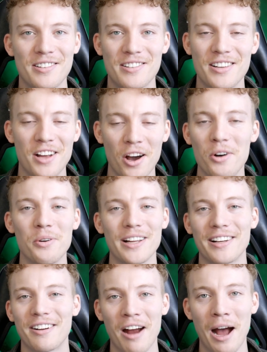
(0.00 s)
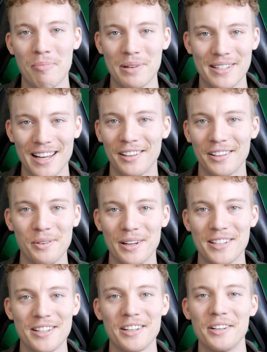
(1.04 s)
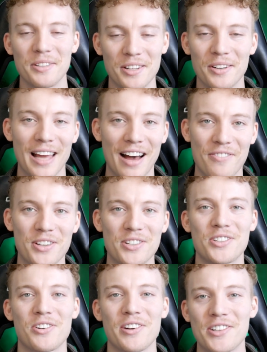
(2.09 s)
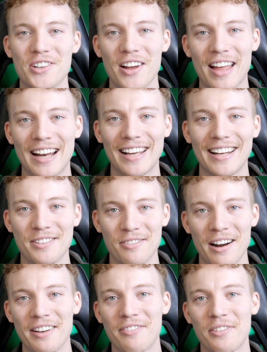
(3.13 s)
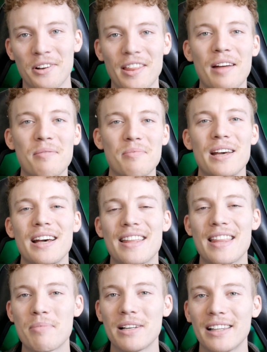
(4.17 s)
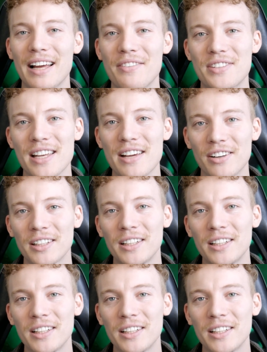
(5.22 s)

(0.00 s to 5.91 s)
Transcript: coding crap and telling you what to do. So yeah, if you could just screenshot that and get it to write for you, that'd be a lifesaver.